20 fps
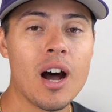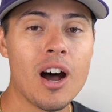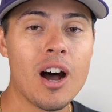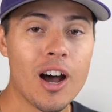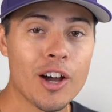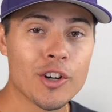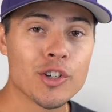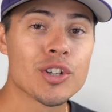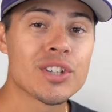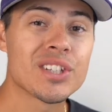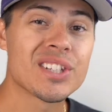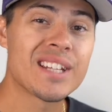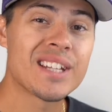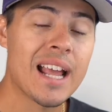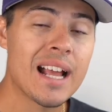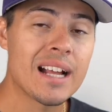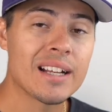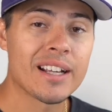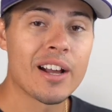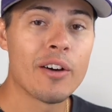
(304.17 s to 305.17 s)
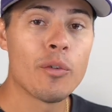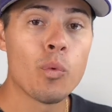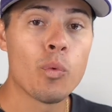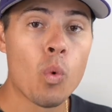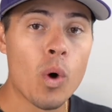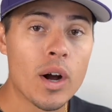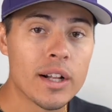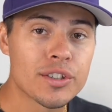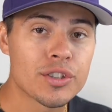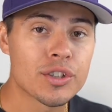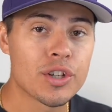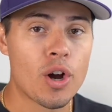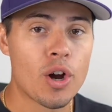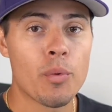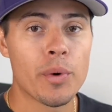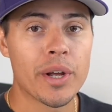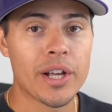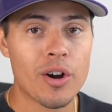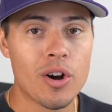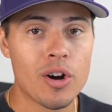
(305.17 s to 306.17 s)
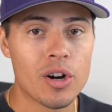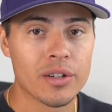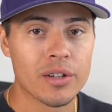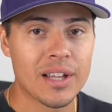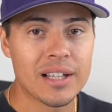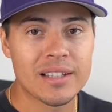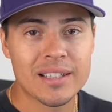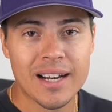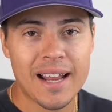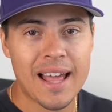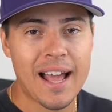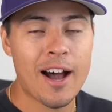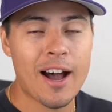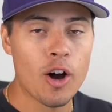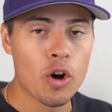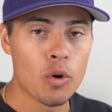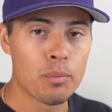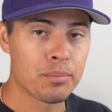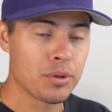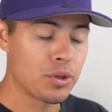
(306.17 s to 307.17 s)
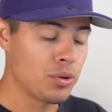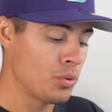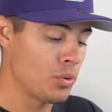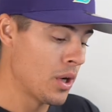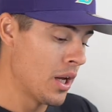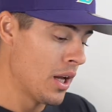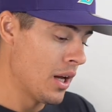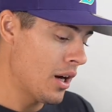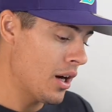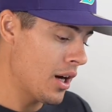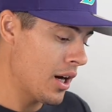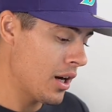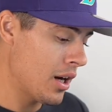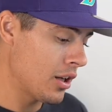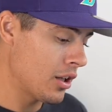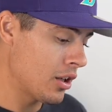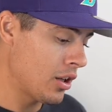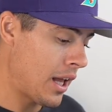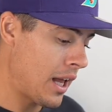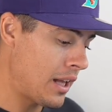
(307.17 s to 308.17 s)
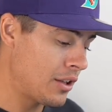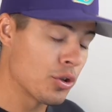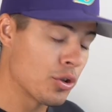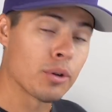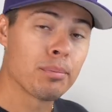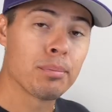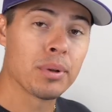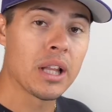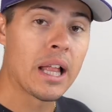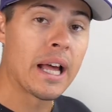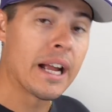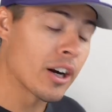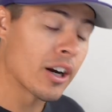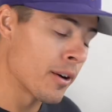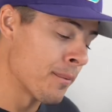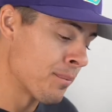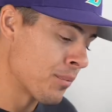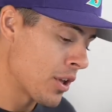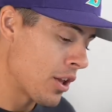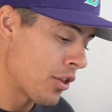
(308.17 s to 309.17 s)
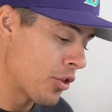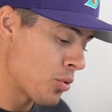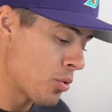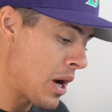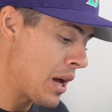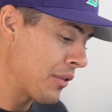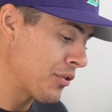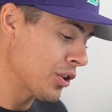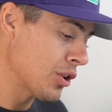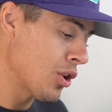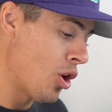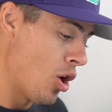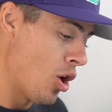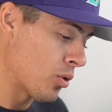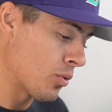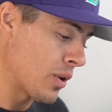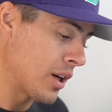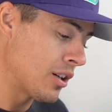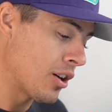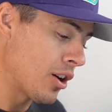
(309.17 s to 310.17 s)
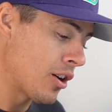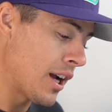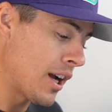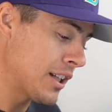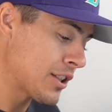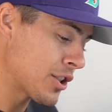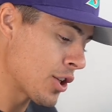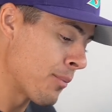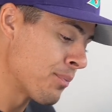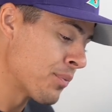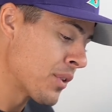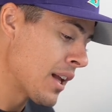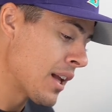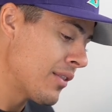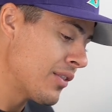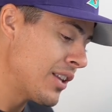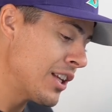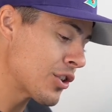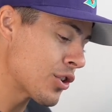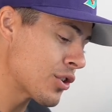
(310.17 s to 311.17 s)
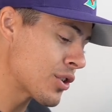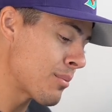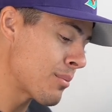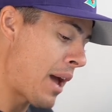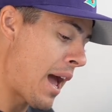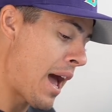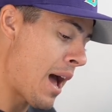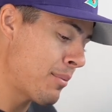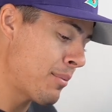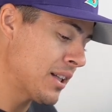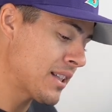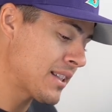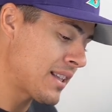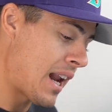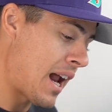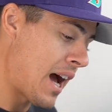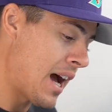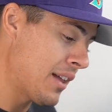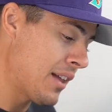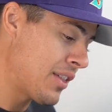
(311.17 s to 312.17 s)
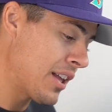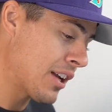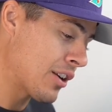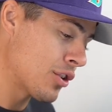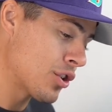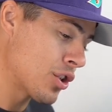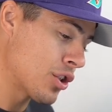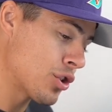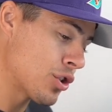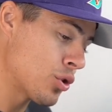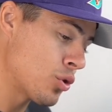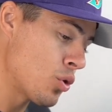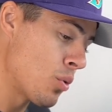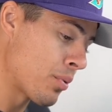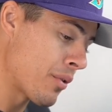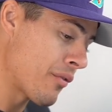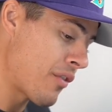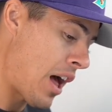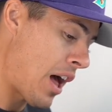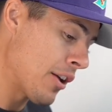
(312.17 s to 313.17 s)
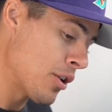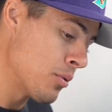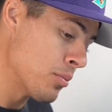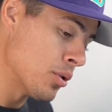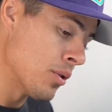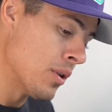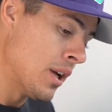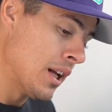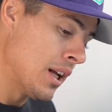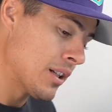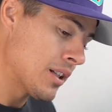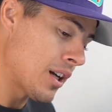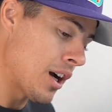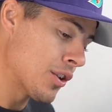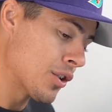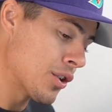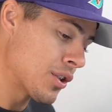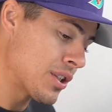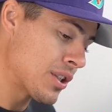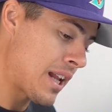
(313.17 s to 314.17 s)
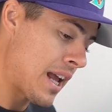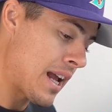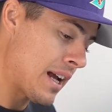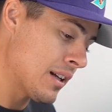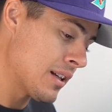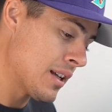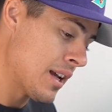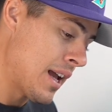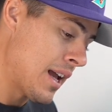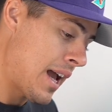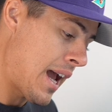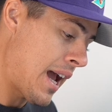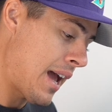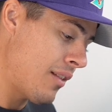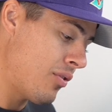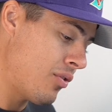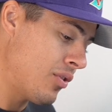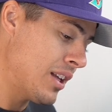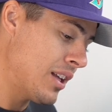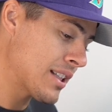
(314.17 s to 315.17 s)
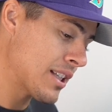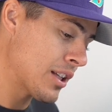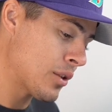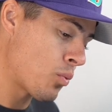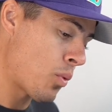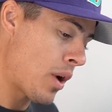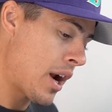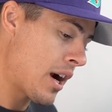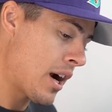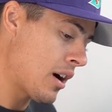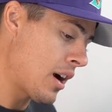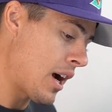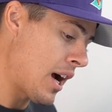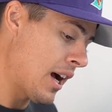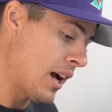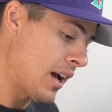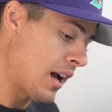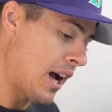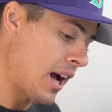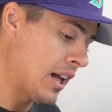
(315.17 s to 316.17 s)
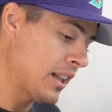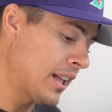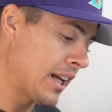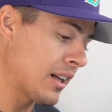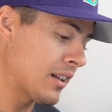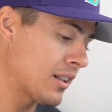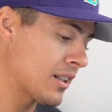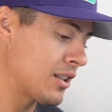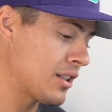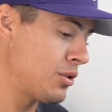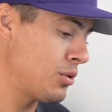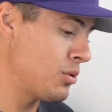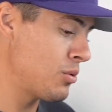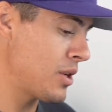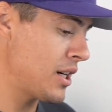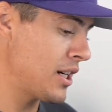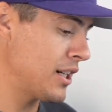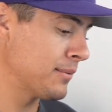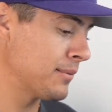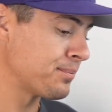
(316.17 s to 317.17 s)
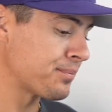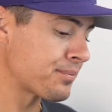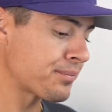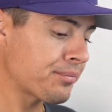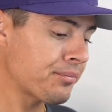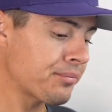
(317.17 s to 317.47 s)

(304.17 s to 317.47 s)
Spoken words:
understanding of what's going on. That's going to help you and your player throughout the long run. All right, so these are some habits that I think are just super valuable to understand, and this is where I like to